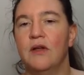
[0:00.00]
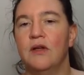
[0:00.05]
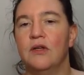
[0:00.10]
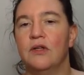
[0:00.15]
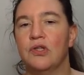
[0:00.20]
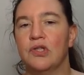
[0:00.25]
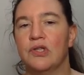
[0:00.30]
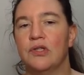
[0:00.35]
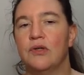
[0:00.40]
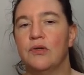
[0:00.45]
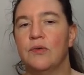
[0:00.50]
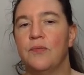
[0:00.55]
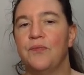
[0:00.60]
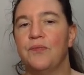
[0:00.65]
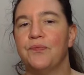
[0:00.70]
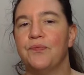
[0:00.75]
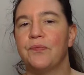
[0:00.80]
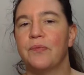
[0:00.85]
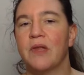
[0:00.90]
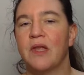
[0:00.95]

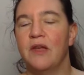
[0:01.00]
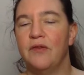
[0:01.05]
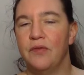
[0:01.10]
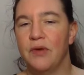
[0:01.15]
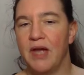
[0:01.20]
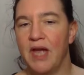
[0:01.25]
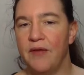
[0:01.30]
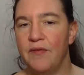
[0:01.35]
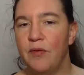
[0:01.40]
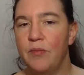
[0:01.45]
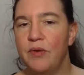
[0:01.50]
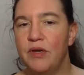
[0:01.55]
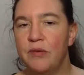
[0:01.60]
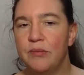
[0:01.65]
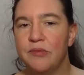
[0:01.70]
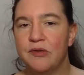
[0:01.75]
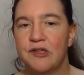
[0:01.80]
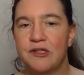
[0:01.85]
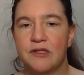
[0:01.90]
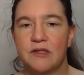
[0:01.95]
So if you have a
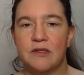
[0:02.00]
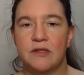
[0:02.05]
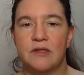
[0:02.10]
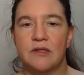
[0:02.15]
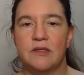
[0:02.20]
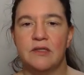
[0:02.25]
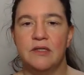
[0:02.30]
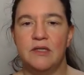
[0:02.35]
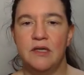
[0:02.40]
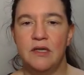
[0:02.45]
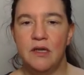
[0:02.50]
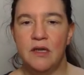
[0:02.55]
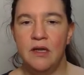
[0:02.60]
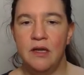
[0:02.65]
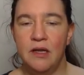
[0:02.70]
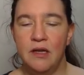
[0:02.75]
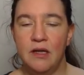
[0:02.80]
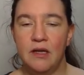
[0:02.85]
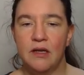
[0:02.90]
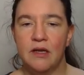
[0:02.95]
minimum distance
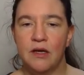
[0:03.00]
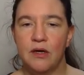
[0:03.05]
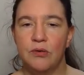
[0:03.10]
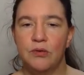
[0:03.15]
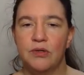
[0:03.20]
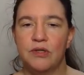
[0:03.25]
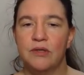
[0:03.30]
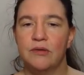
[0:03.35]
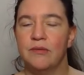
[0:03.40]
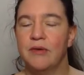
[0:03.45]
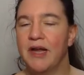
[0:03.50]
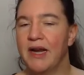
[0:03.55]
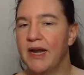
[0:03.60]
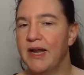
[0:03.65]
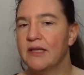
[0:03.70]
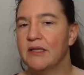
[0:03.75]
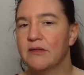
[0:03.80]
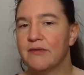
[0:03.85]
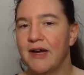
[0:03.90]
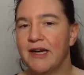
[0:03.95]
d code, and
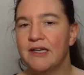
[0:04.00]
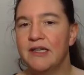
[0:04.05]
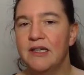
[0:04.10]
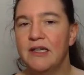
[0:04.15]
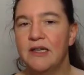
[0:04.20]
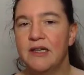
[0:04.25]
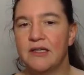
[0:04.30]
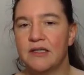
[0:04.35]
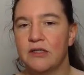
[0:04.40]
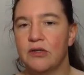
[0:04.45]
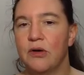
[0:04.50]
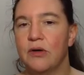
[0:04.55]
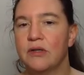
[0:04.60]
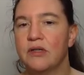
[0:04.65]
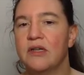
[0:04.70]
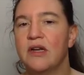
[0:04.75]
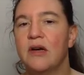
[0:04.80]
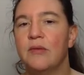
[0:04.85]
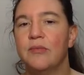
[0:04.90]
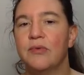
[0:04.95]
let's write d as an odd
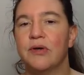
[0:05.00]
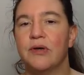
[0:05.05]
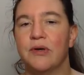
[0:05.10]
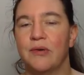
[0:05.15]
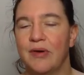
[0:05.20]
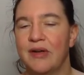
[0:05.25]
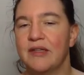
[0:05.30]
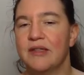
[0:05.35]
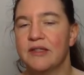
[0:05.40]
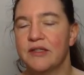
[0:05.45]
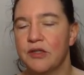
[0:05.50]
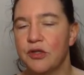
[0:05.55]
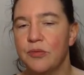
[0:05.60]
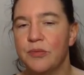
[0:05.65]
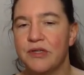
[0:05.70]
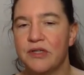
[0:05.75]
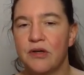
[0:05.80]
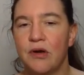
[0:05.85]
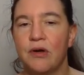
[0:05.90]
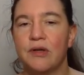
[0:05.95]
number, well, assume
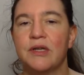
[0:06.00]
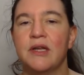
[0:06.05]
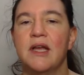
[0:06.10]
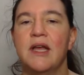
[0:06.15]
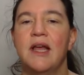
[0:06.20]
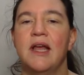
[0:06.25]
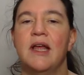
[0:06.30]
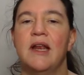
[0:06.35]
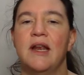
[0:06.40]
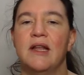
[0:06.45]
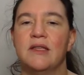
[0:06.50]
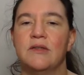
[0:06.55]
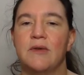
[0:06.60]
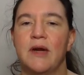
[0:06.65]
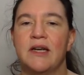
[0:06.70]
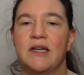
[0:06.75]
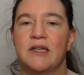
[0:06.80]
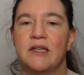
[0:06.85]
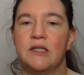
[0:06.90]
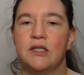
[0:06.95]
it's odd, let's
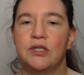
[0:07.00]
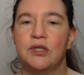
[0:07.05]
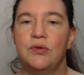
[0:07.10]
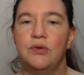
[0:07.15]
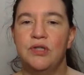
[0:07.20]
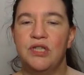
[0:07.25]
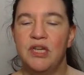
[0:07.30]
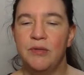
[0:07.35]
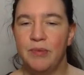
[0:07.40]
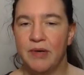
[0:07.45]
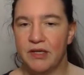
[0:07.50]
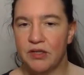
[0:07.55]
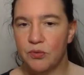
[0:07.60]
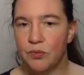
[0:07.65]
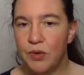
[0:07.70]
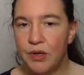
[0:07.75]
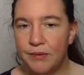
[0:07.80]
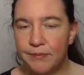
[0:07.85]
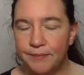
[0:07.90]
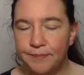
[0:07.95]
write it as 2t plus
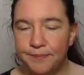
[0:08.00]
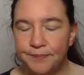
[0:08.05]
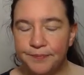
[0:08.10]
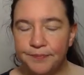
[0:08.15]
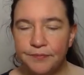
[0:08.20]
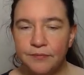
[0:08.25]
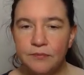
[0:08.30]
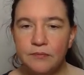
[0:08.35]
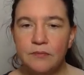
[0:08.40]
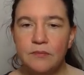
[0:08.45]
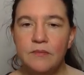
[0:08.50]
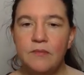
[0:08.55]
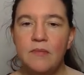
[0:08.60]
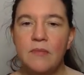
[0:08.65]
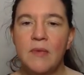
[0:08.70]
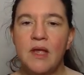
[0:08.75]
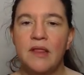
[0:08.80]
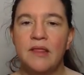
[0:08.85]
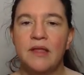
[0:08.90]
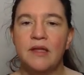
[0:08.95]
1,
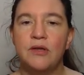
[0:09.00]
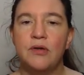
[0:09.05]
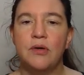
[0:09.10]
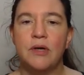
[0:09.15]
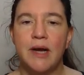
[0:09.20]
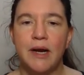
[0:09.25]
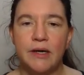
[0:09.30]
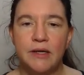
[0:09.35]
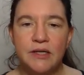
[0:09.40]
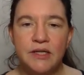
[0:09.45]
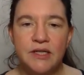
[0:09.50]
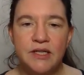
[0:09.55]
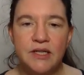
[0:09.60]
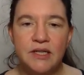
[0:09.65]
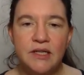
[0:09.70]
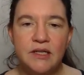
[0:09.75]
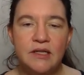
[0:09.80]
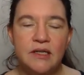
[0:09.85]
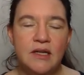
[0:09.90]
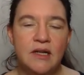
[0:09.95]
then you're
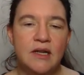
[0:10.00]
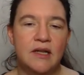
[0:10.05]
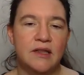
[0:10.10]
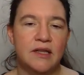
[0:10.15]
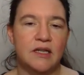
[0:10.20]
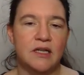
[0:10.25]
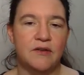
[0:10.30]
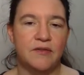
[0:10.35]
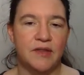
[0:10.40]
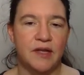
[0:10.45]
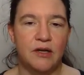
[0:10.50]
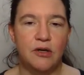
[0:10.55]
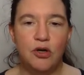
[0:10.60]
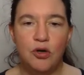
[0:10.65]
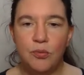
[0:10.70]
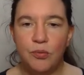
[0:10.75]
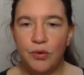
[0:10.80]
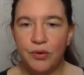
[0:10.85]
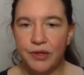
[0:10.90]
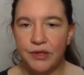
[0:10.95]
guaranteed that if there are no
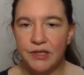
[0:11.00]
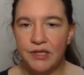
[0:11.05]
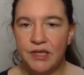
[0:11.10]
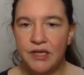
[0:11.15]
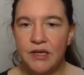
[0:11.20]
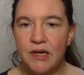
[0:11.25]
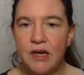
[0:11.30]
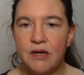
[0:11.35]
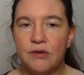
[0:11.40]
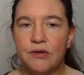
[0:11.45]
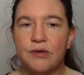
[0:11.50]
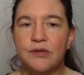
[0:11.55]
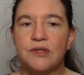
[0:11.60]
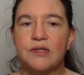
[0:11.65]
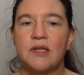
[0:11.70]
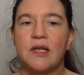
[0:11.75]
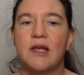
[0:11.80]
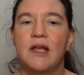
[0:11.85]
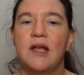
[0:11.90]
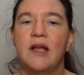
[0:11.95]
more than t
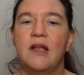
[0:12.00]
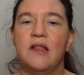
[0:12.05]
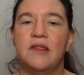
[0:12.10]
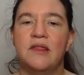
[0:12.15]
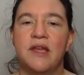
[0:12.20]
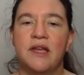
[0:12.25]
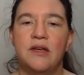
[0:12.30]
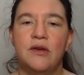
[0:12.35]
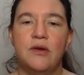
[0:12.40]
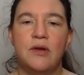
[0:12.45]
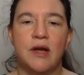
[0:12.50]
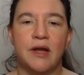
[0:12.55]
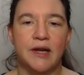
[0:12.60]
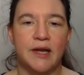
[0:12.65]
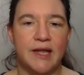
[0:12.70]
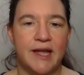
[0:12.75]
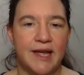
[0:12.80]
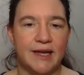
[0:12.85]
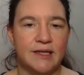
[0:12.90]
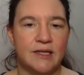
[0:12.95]
errors, then you're going to
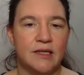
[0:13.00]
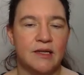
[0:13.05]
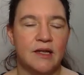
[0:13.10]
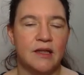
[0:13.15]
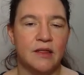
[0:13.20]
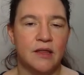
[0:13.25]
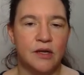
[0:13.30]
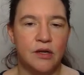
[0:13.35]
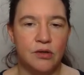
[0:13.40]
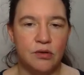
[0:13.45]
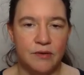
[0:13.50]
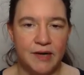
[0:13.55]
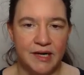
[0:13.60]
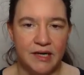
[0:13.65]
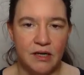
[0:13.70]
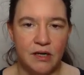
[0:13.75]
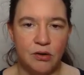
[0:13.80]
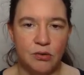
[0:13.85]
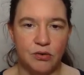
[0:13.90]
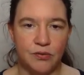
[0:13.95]
get the
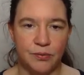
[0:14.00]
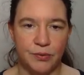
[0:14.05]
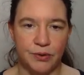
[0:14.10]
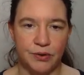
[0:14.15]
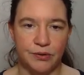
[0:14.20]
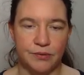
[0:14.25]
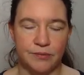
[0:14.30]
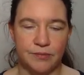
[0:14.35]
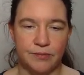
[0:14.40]
correct code word.